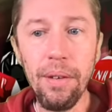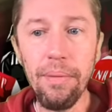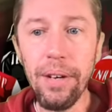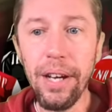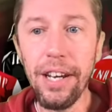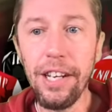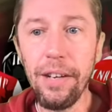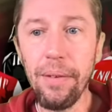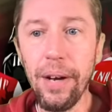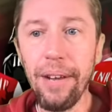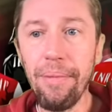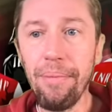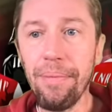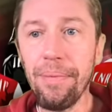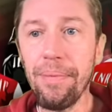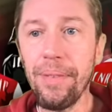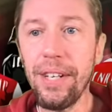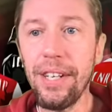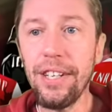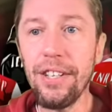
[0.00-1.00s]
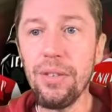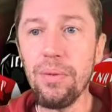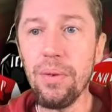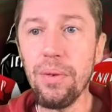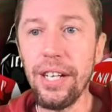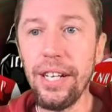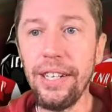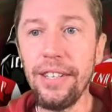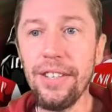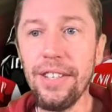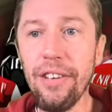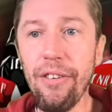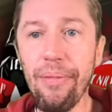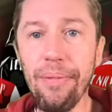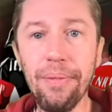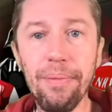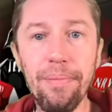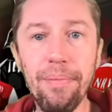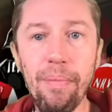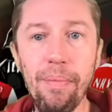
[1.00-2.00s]
But anyway, it is what it is.
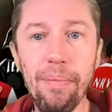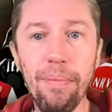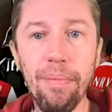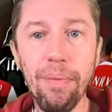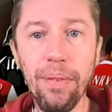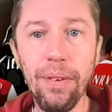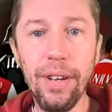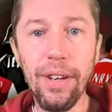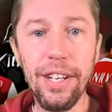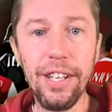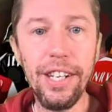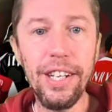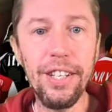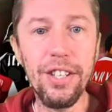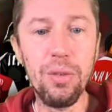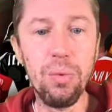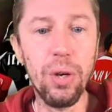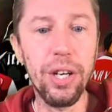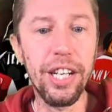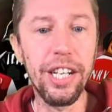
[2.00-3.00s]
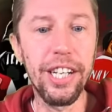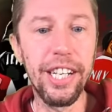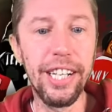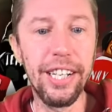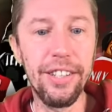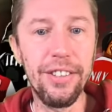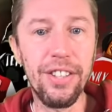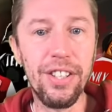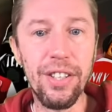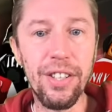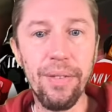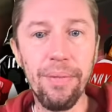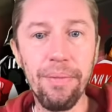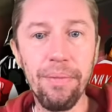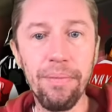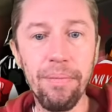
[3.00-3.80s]
It is what it is.